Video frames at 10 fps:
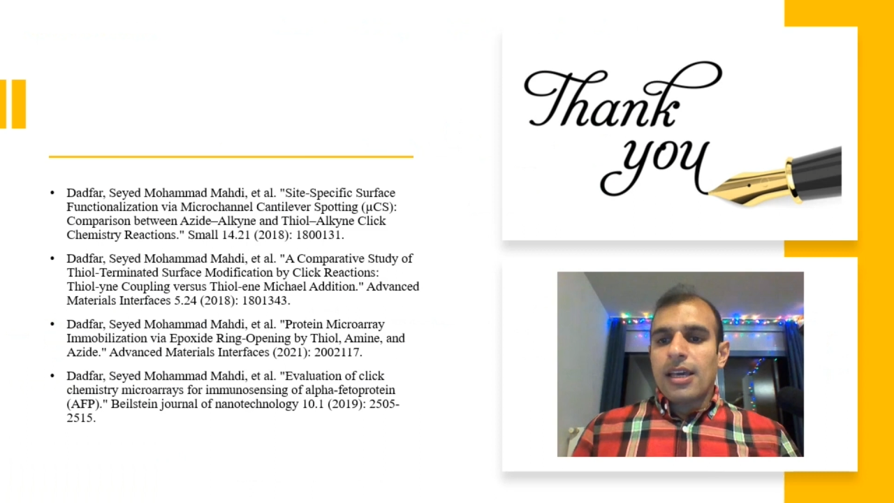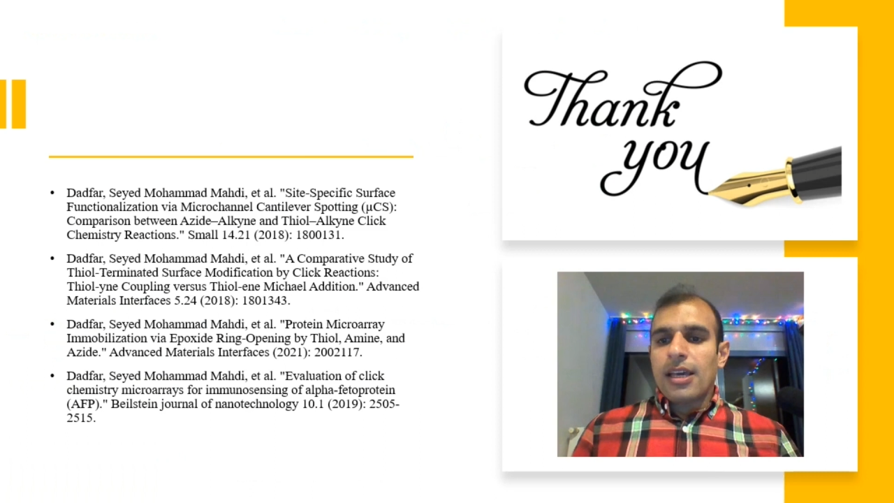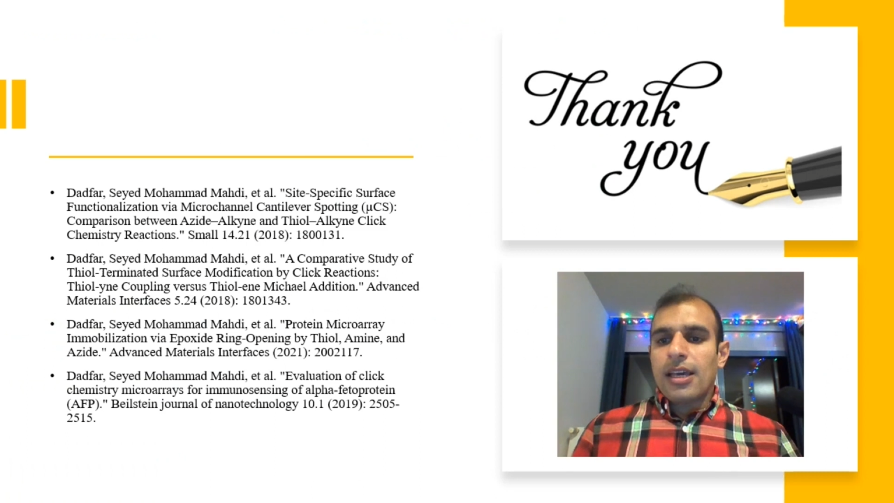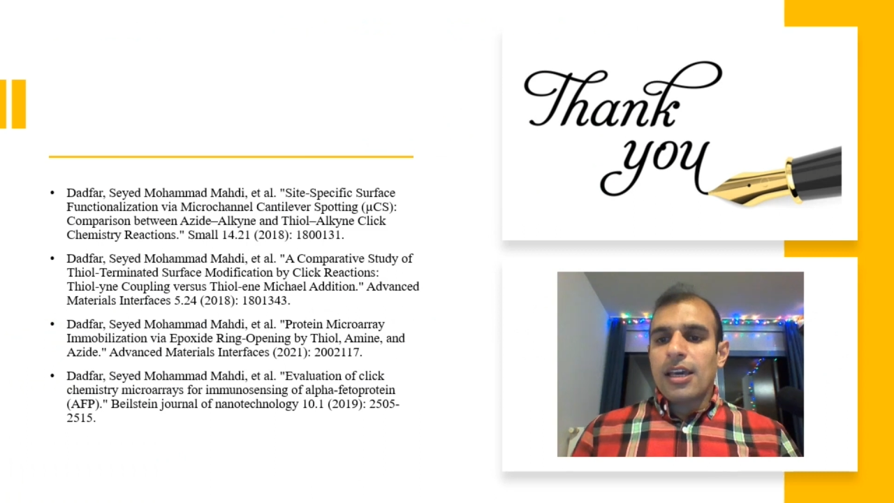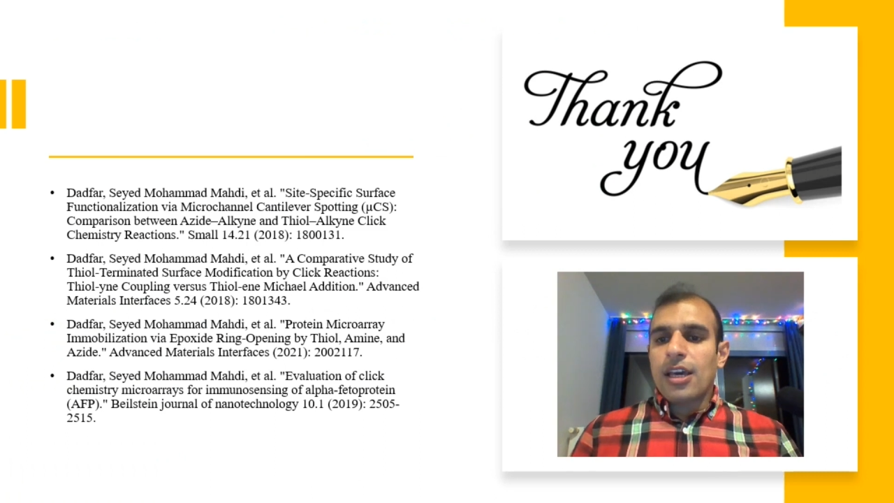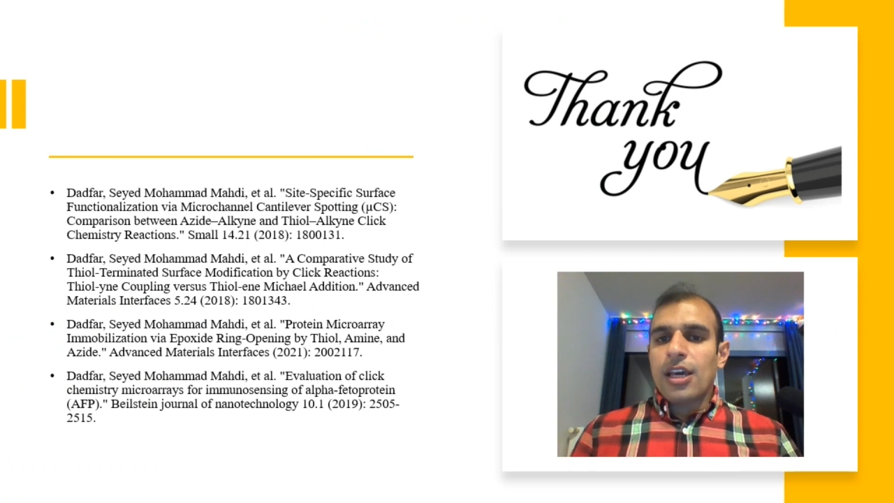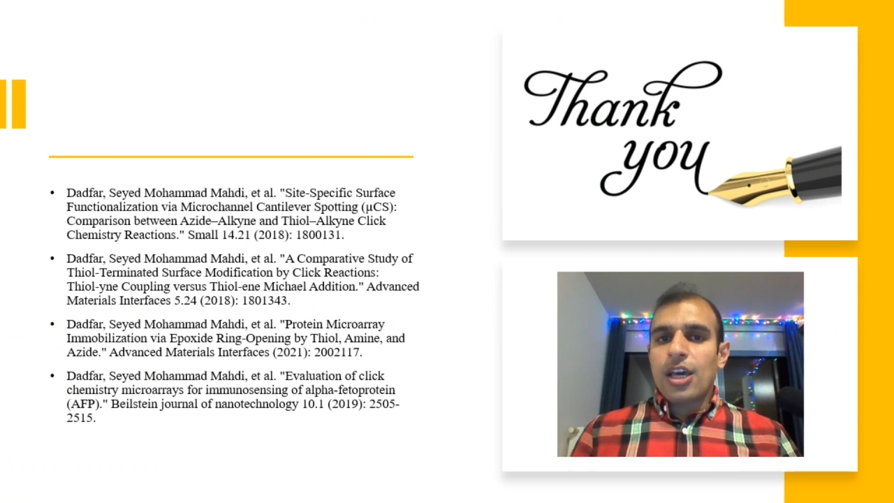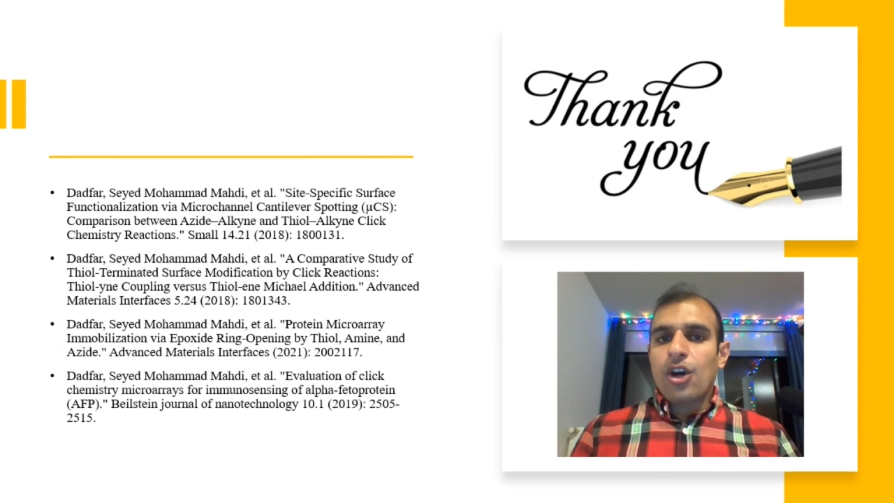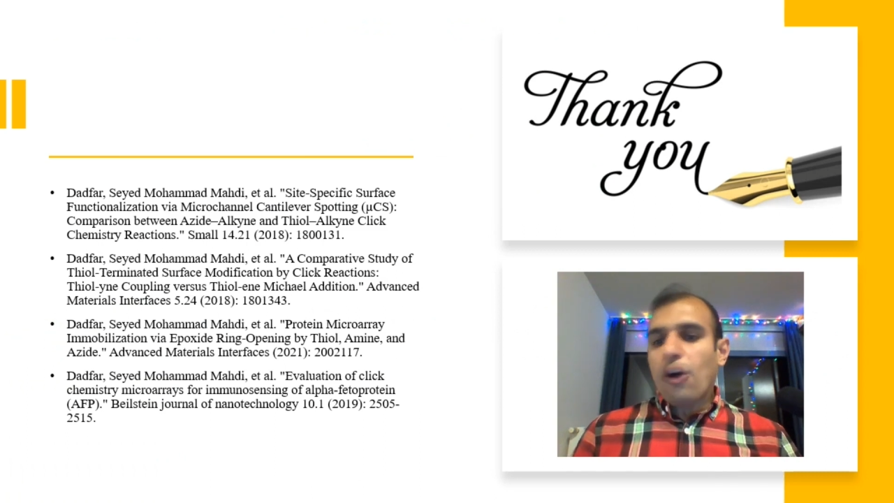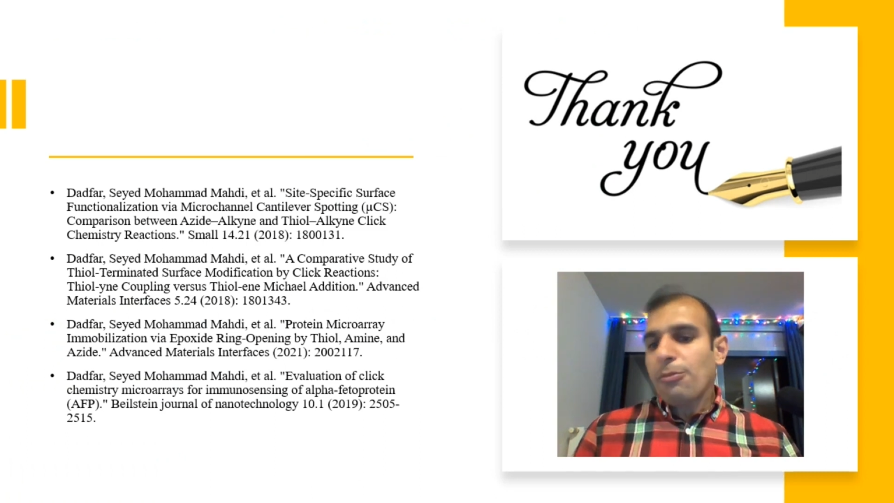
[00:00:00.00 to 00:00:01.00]

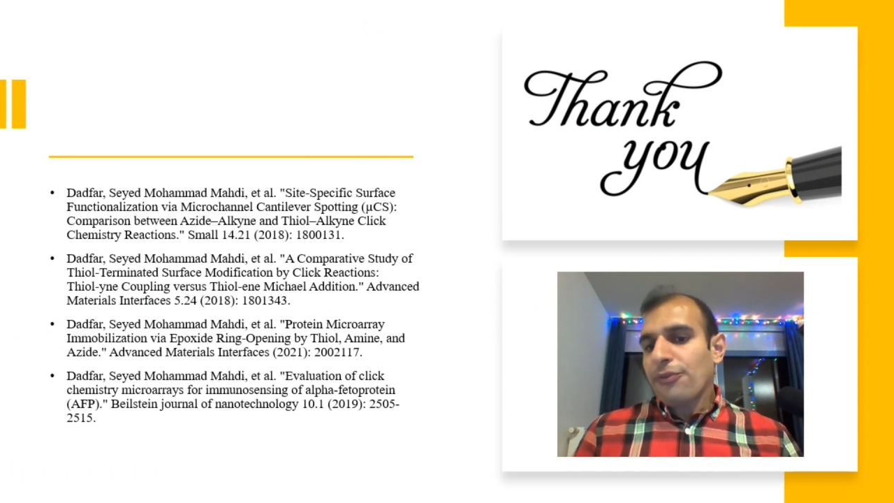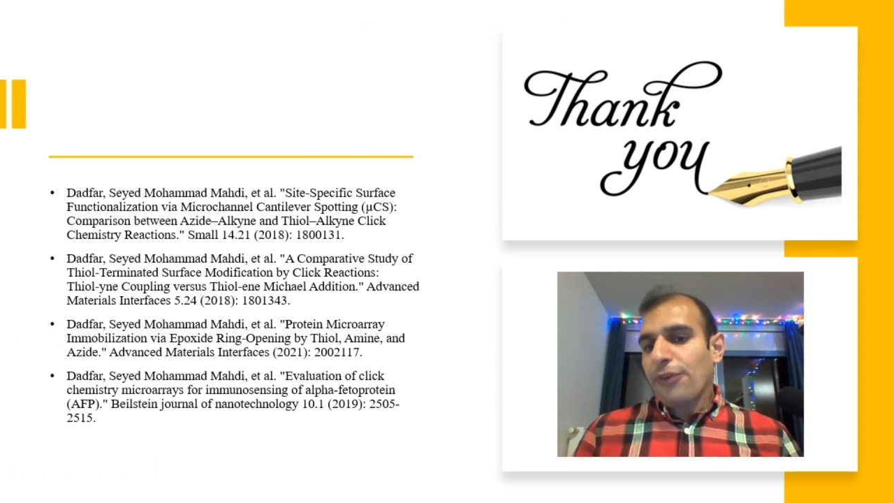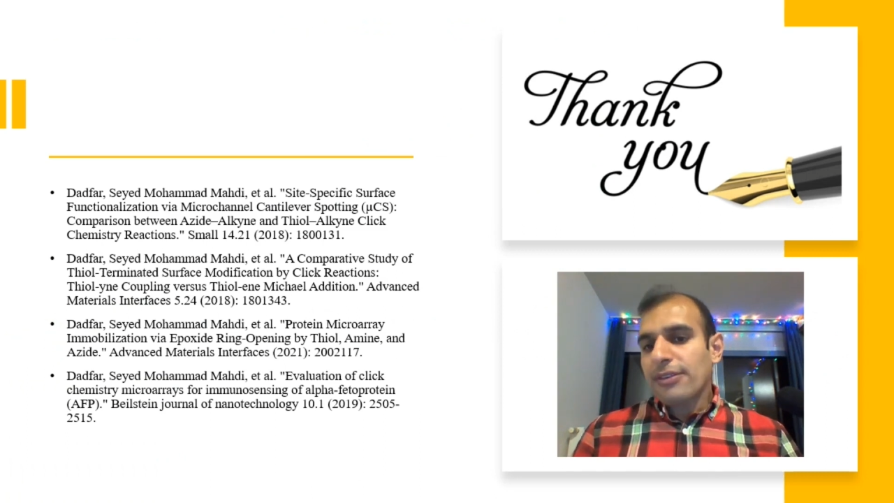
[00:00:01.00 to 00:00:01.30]
Hope you found